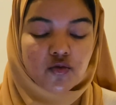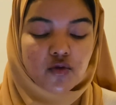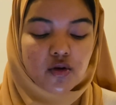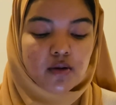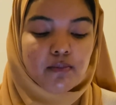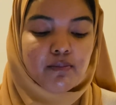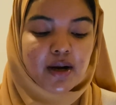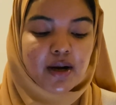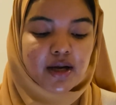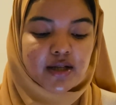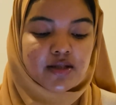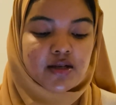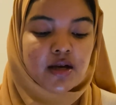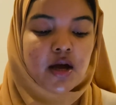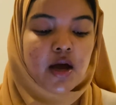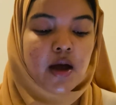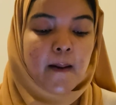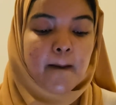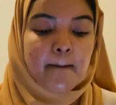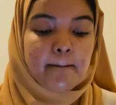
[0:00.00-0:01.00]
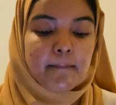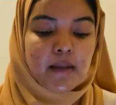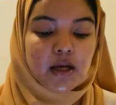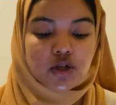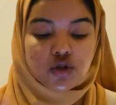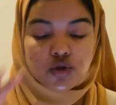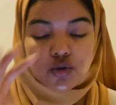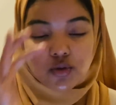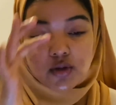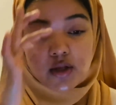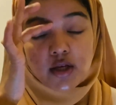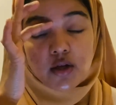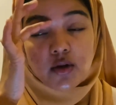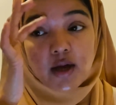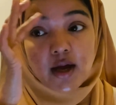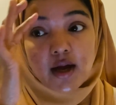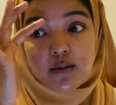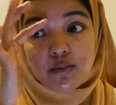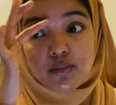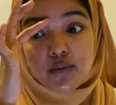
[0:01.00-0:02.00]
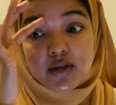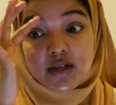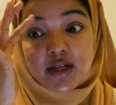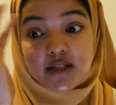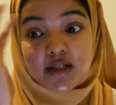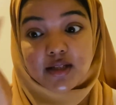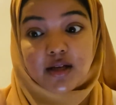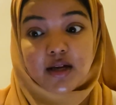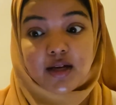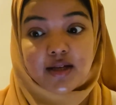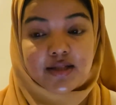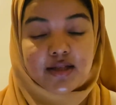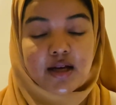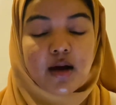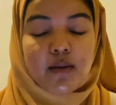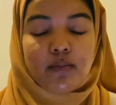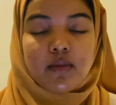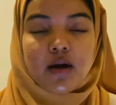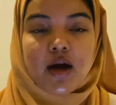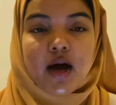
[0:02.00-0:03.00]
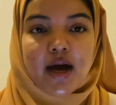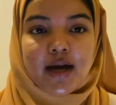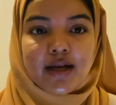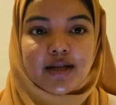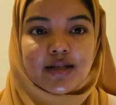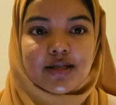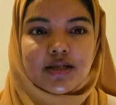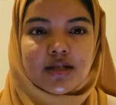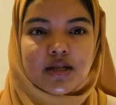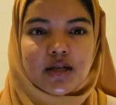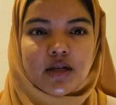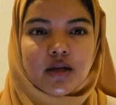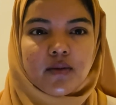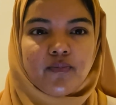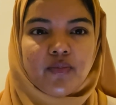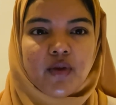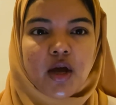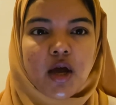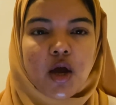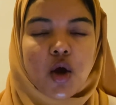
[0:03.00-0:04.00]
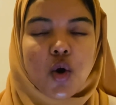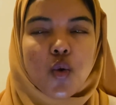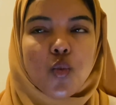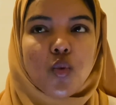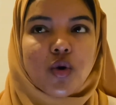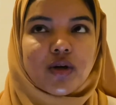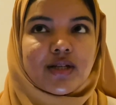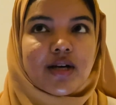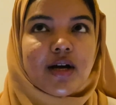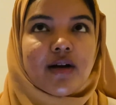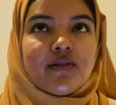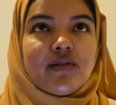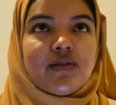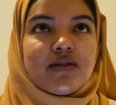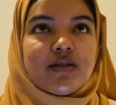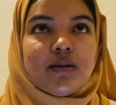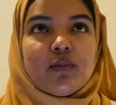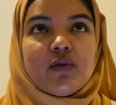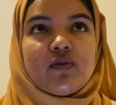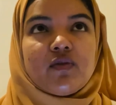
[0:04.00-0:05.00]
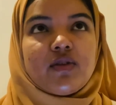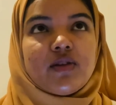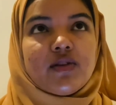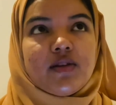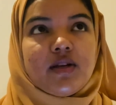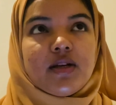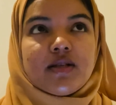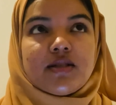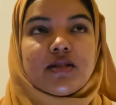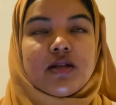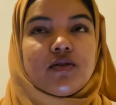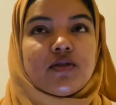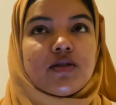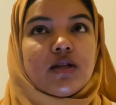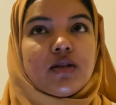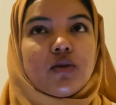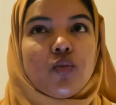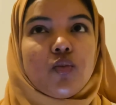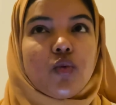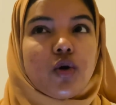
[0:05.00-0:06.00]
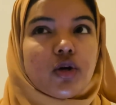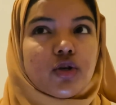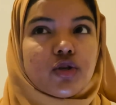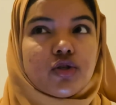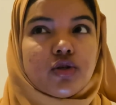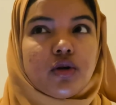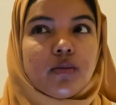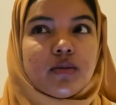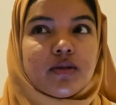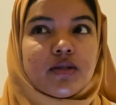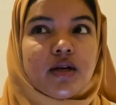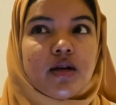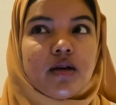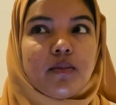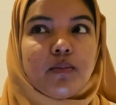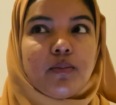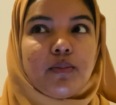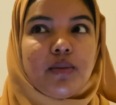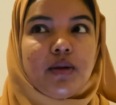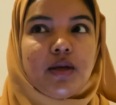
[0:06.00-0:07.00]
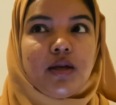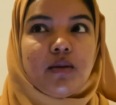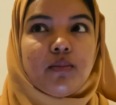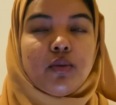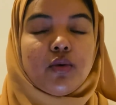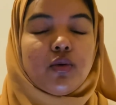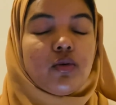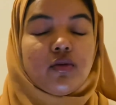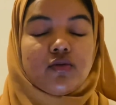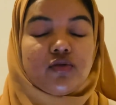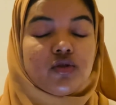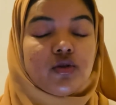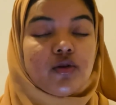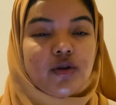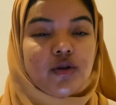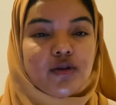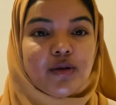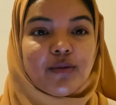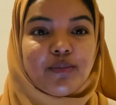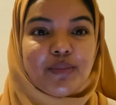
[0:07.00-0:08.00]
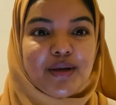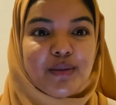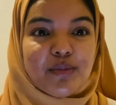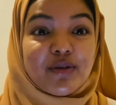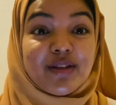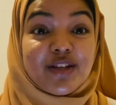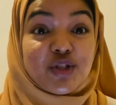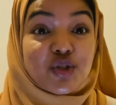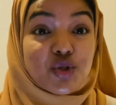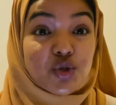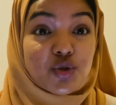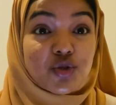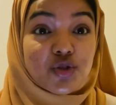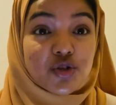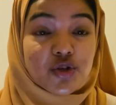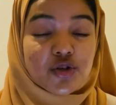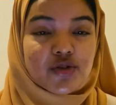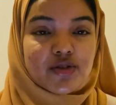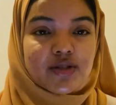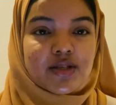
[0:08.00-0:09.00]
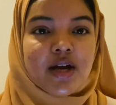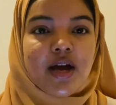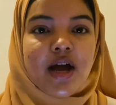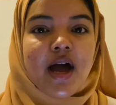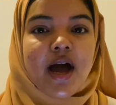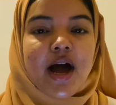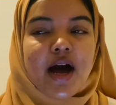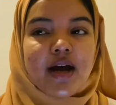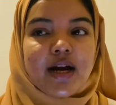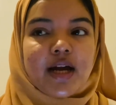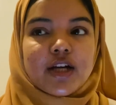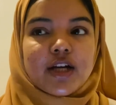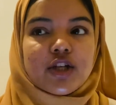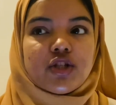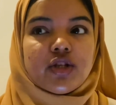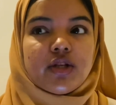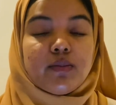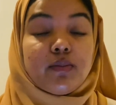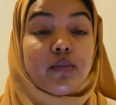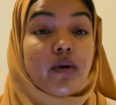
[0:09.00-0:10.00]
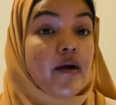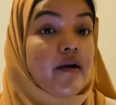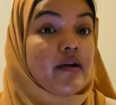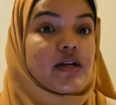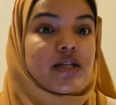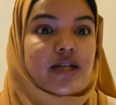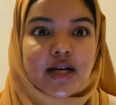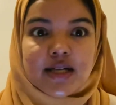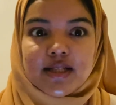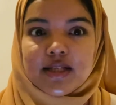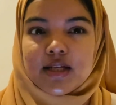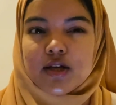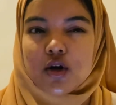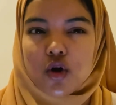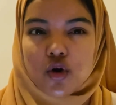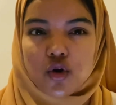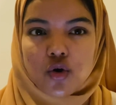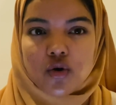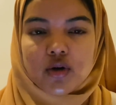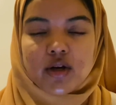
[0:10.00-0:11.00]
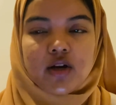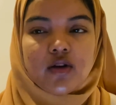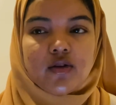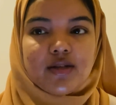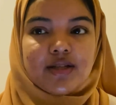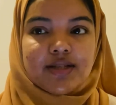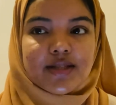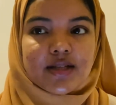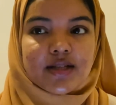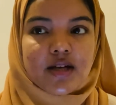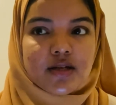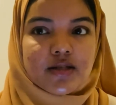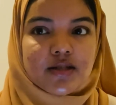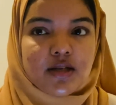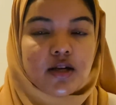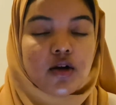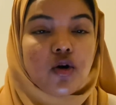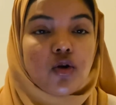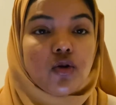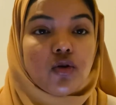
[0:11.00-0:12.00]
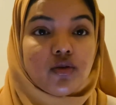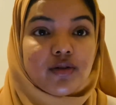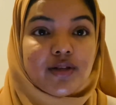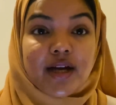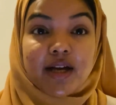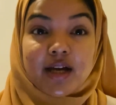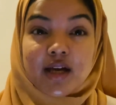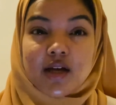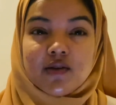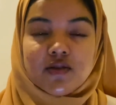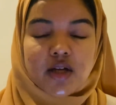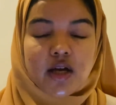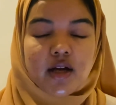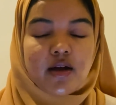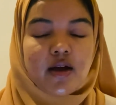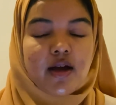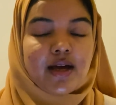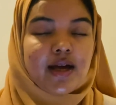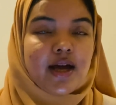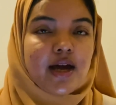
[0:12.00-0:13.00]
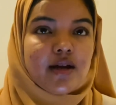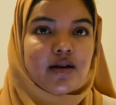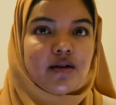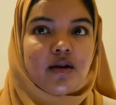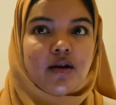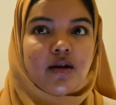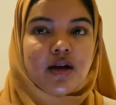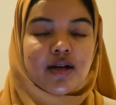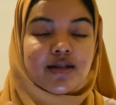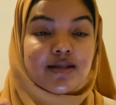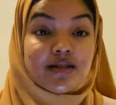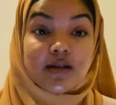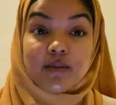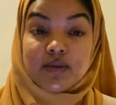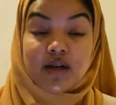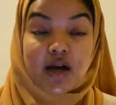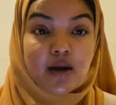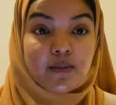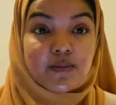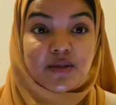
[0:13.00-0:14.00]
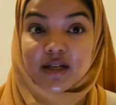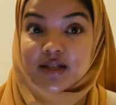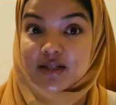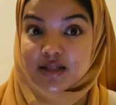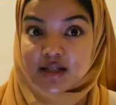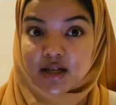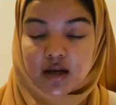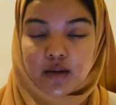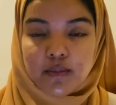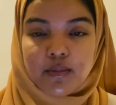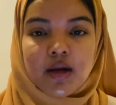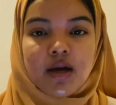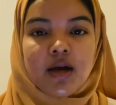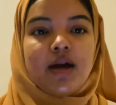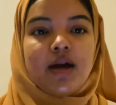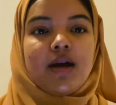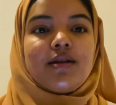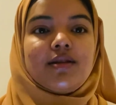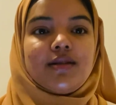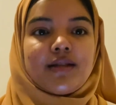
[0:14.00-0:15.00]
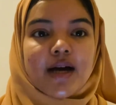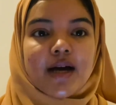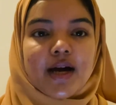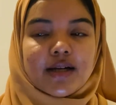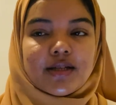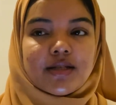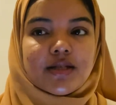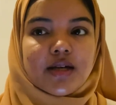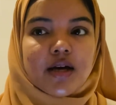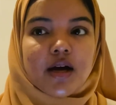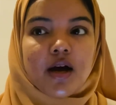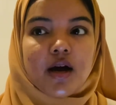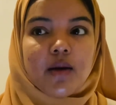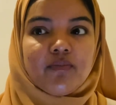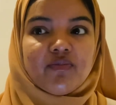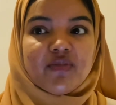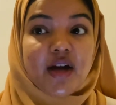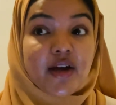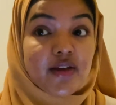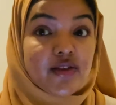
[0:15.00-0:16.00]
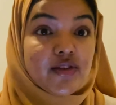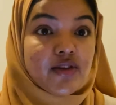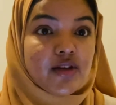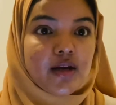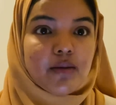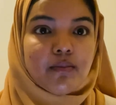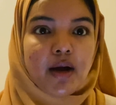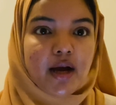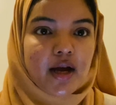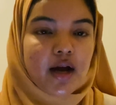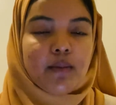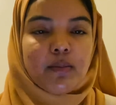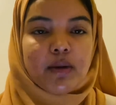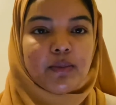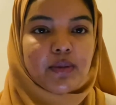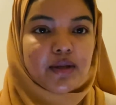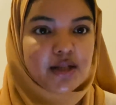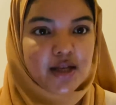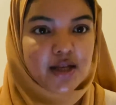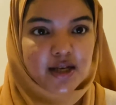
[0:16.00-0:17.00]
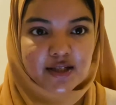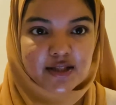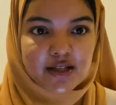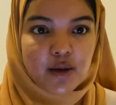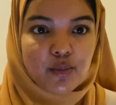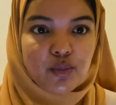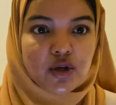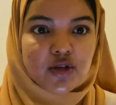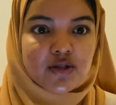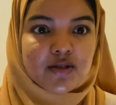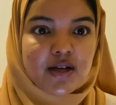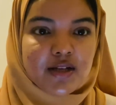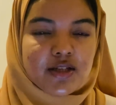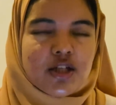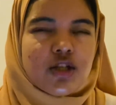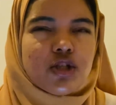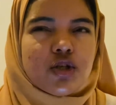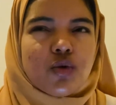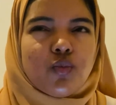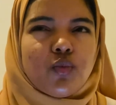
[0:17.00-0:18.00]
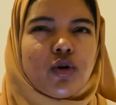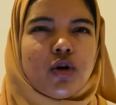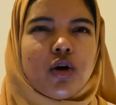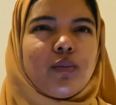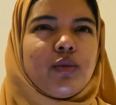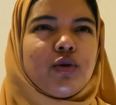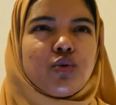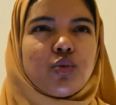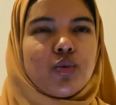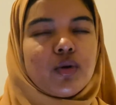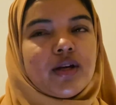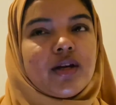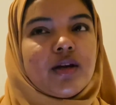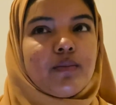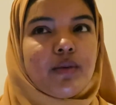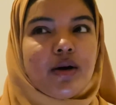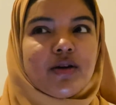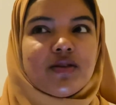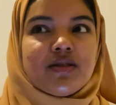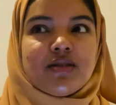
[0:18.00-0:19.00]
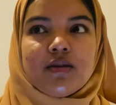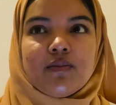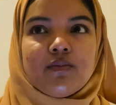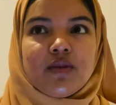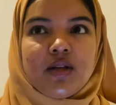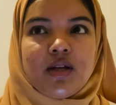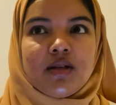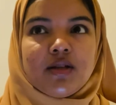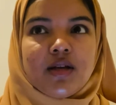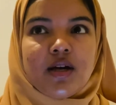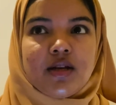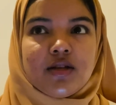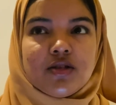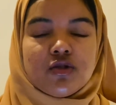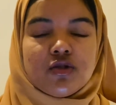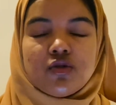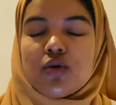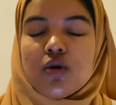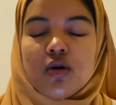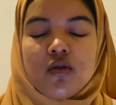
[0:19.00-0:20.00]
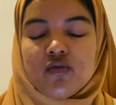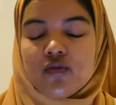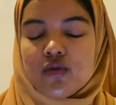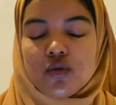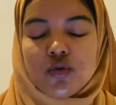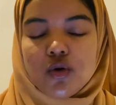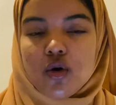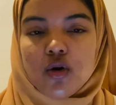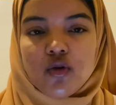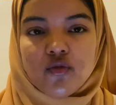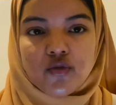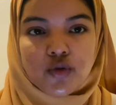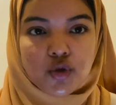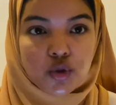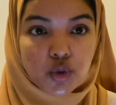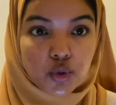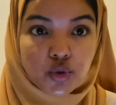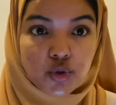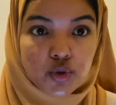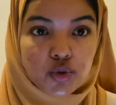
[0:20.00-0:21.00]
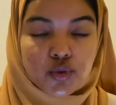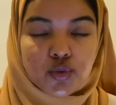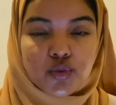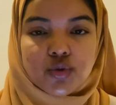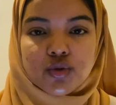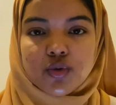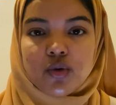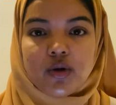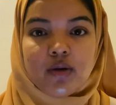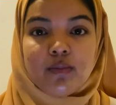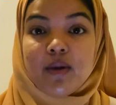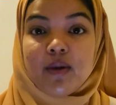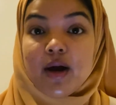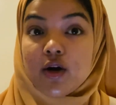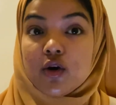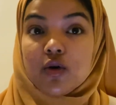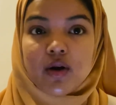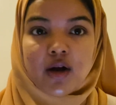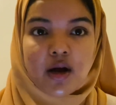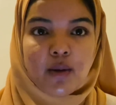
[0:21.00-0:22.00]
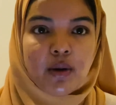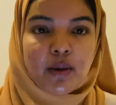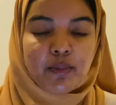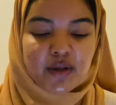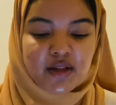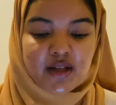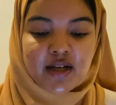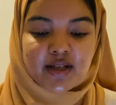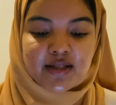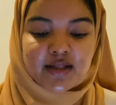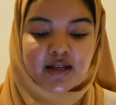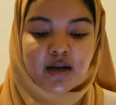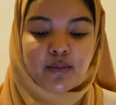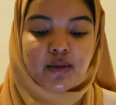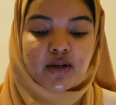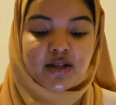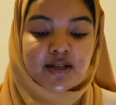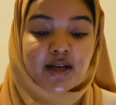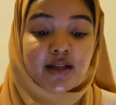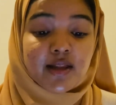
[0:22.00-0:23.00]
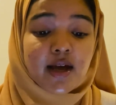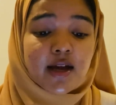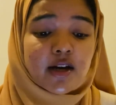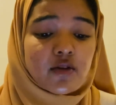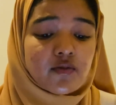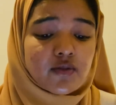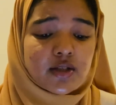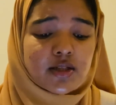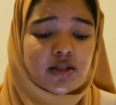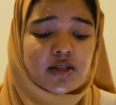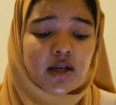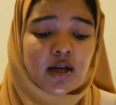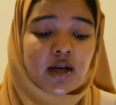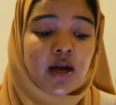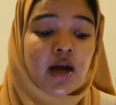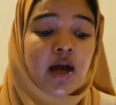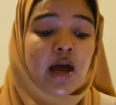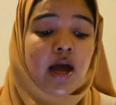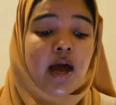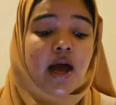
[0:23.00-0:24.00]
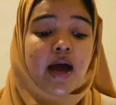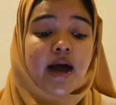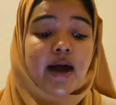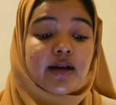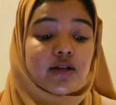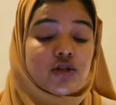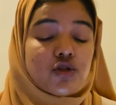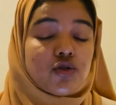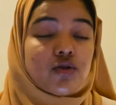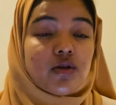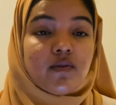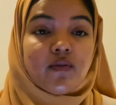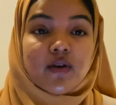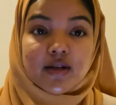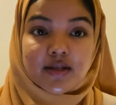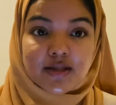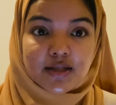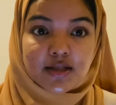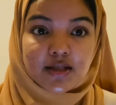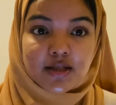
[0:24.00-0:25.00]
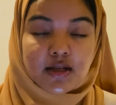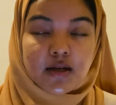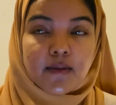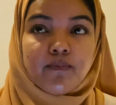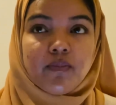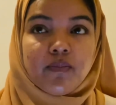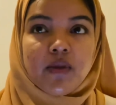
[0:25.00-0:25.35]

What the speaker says: on, but make sure that you can predict the exam. And what are some of the things that you see in the workshops that the tutors are actually prioritizing a lot or discussing a lot? That gives again sometimes a tip that that thing might come up in the exam, because a teacher will not be talking about something that is not of no use, or it might not come up in the exam, because at the end of the day at university,